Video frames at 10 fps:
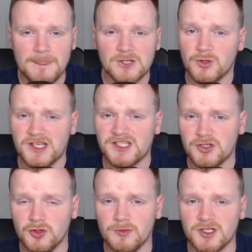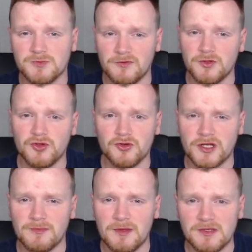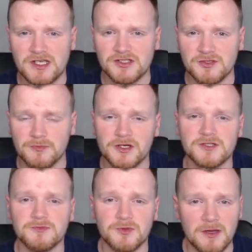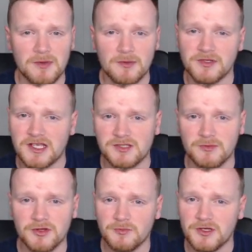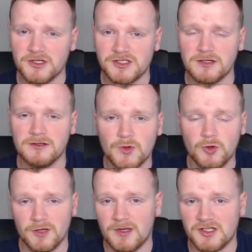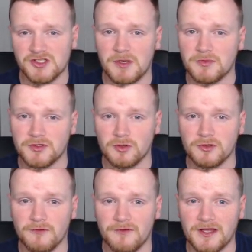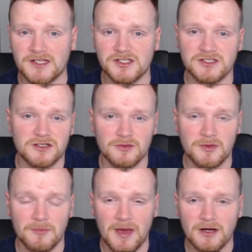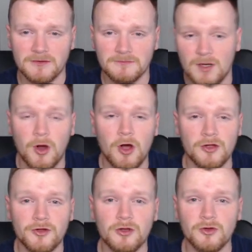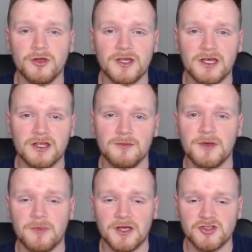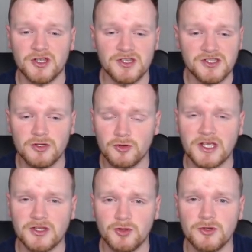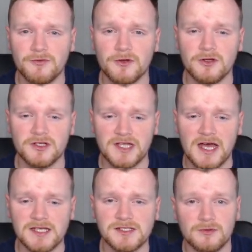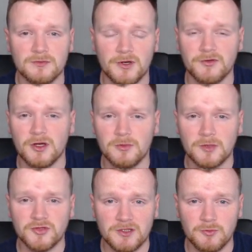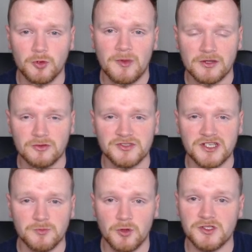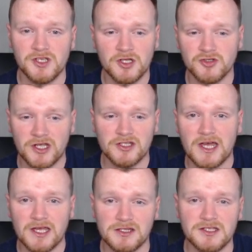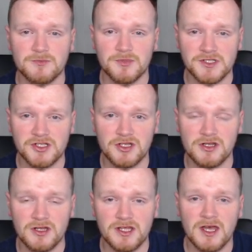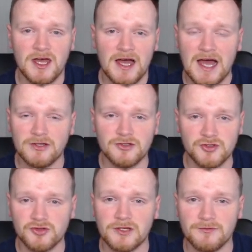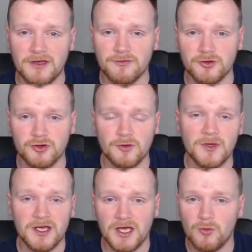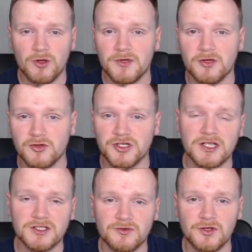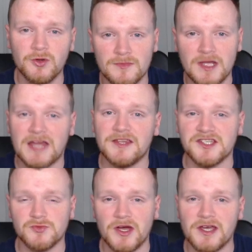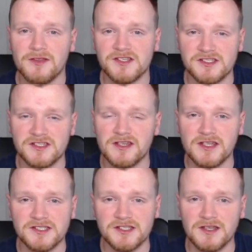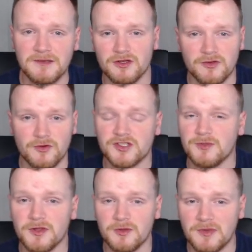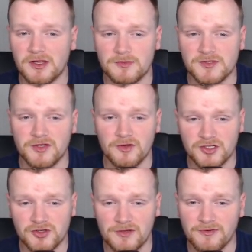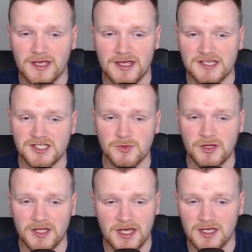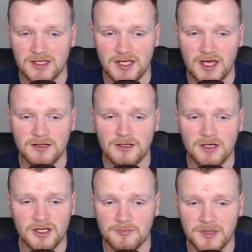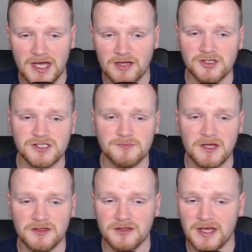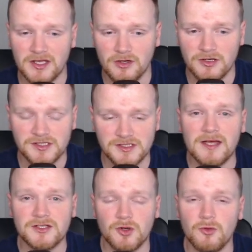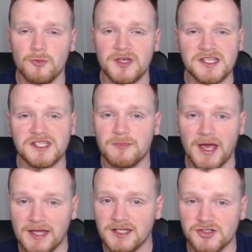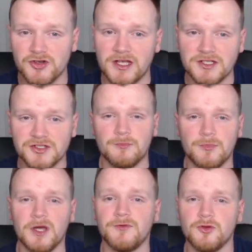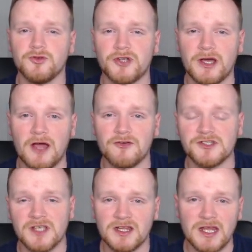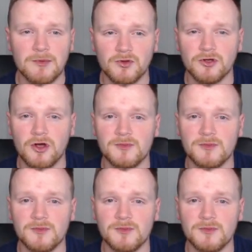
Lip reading: So it isn't too much, but if you do try and maybe sell some players, you might be able to get some other players in, or you might just be able to lower the finances a little bit better. But all in all, looking at it in the big picture, it doesn't look like too difficult a task. But if you couple up trying to pull back those 6 points, trying to get a decent position in the league, and also trying to fight for Europe, it will be a good challenge for you. And this is why this is in the list today. You've got some other big clubs that you've got to try and fight against as well. AEK, Olympiacos, Panathinaikos. So it won't be easy by any stretch. But if you do try out Aris, let me know in the comments